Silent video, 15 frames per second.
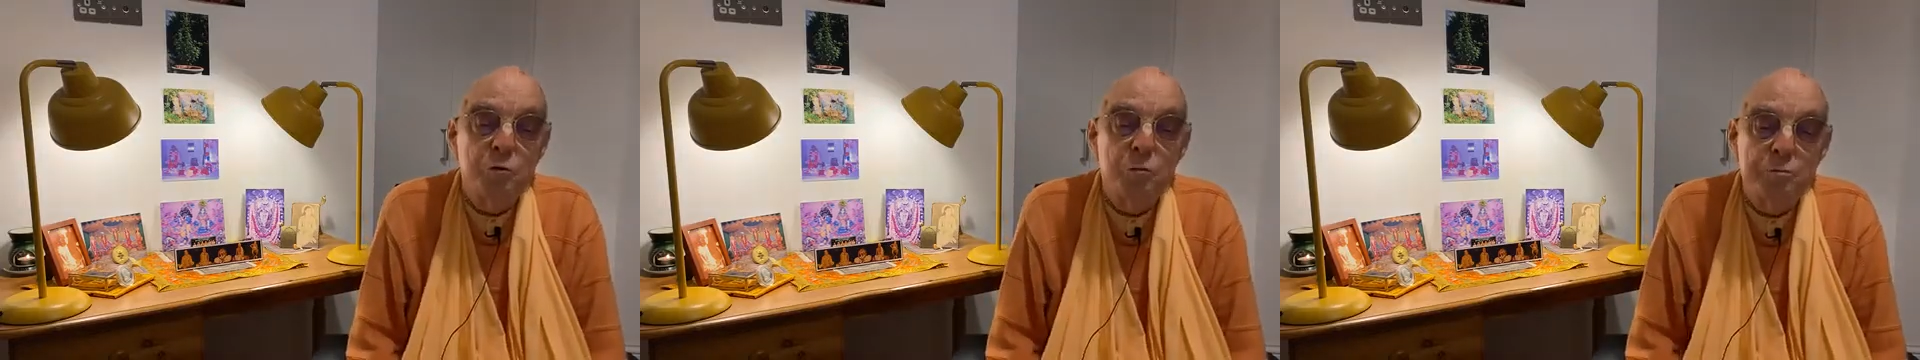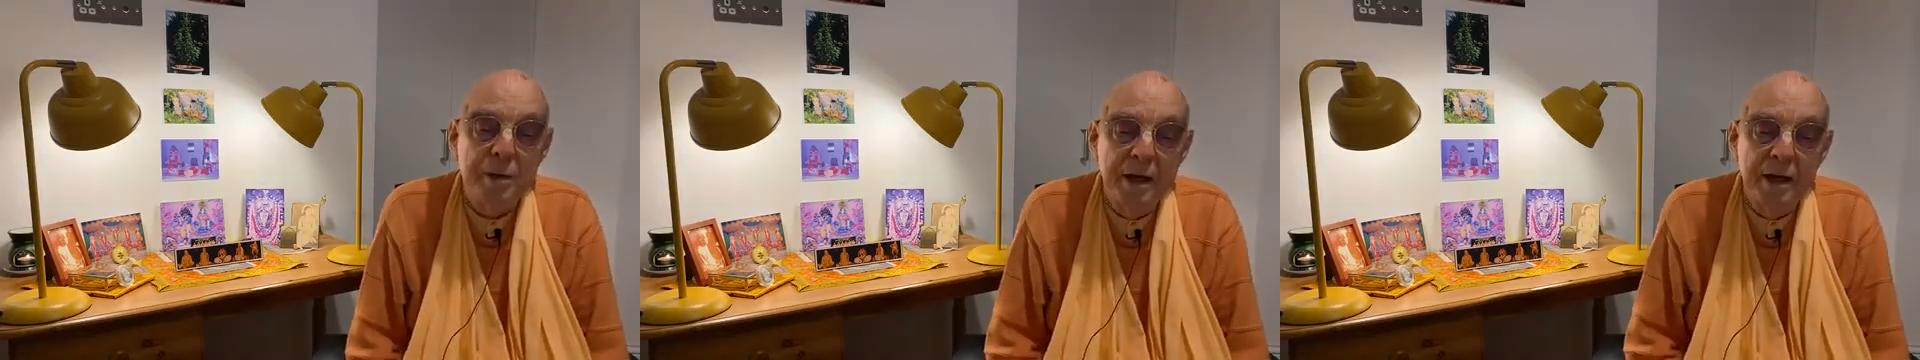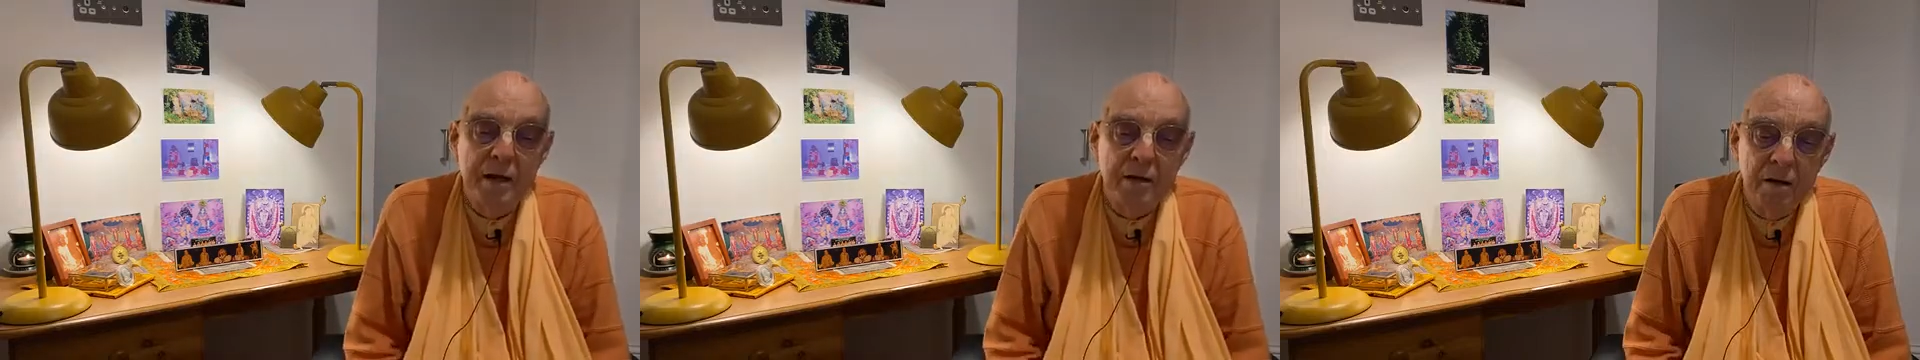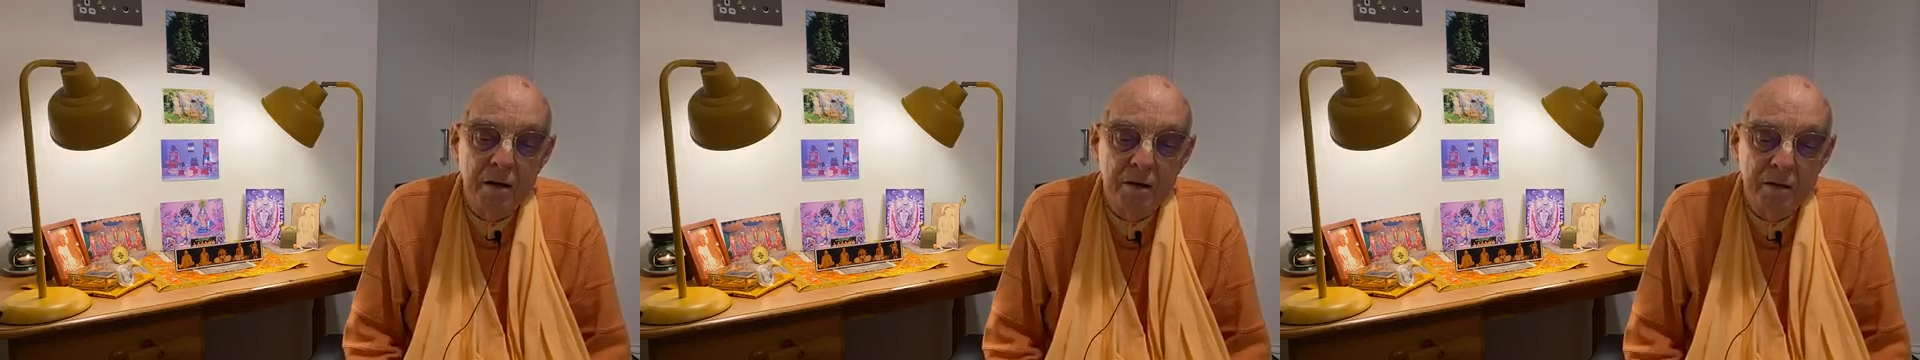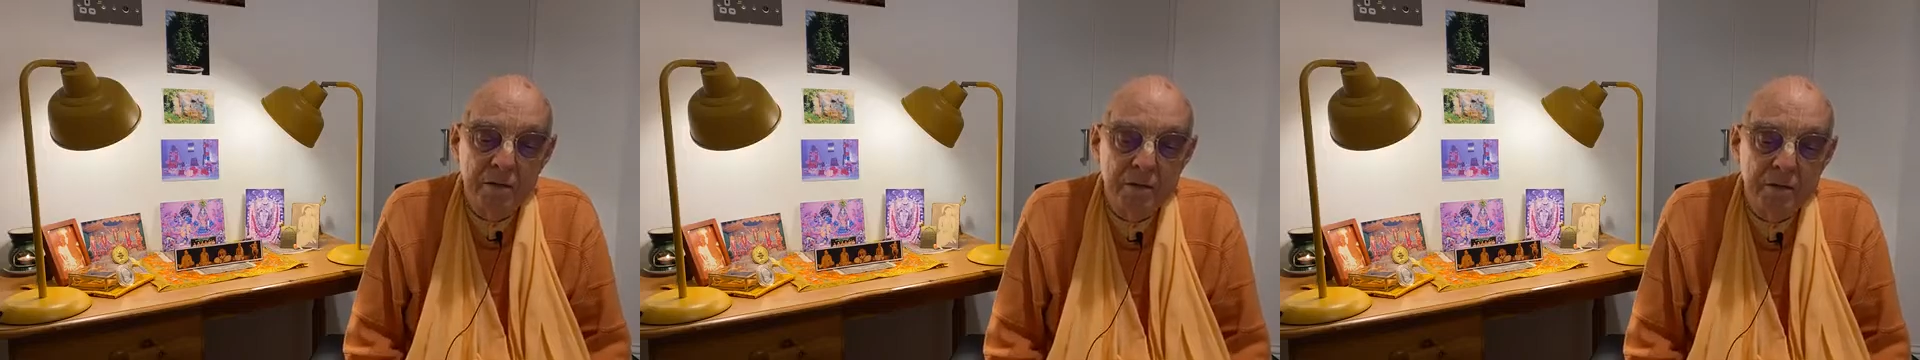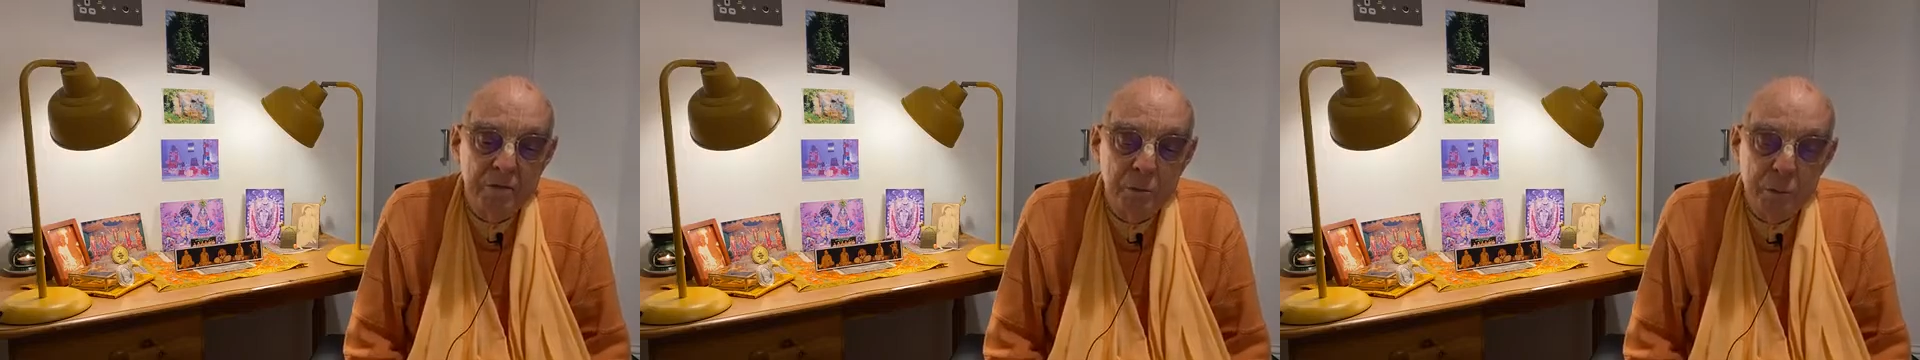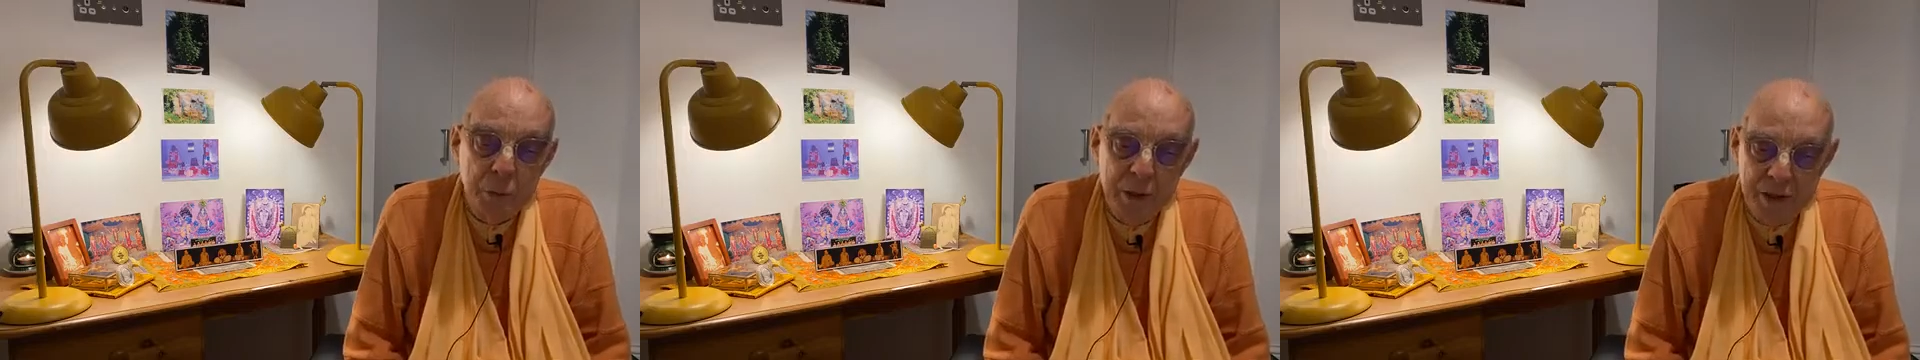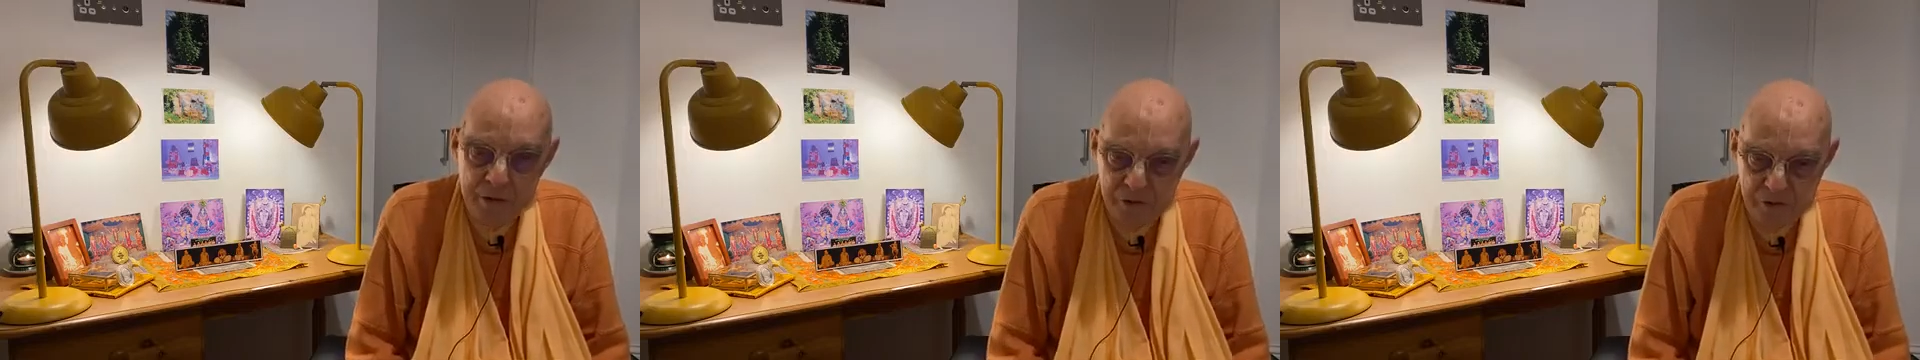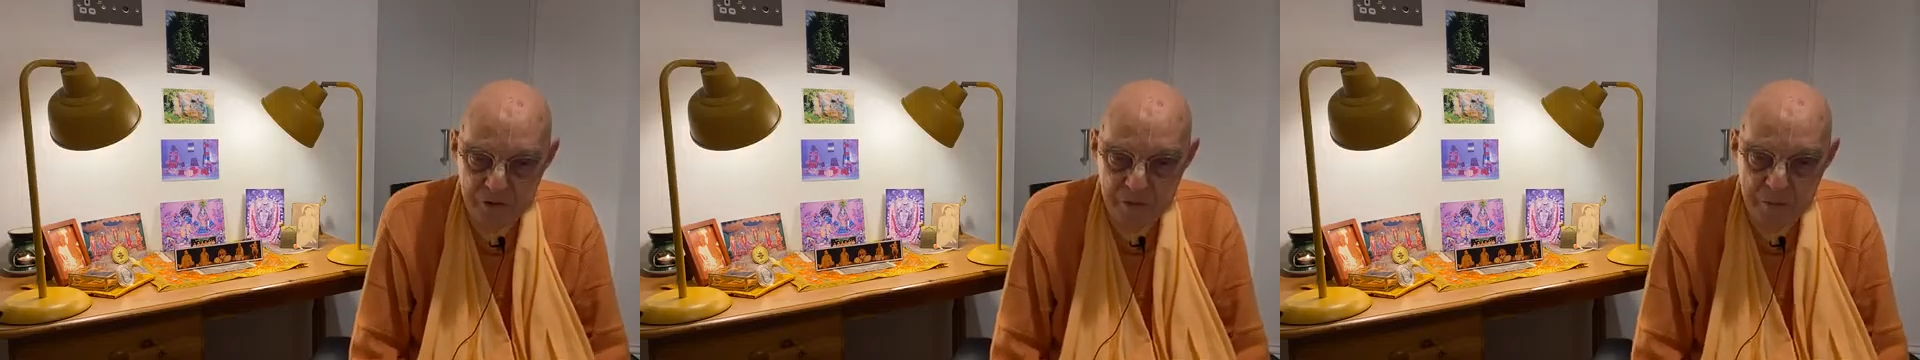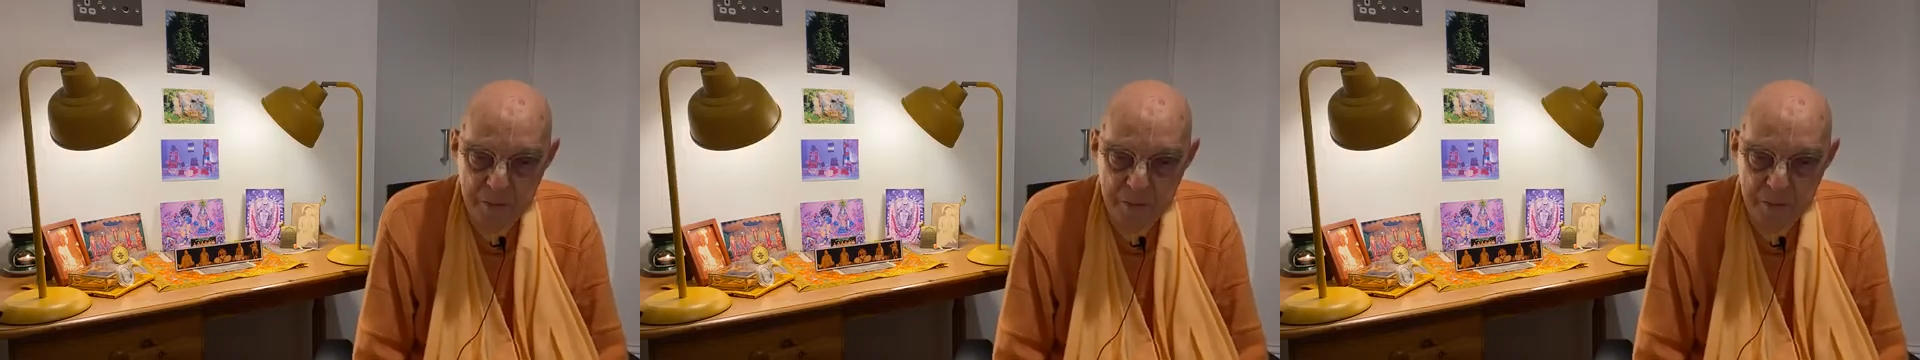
Bengal to preach,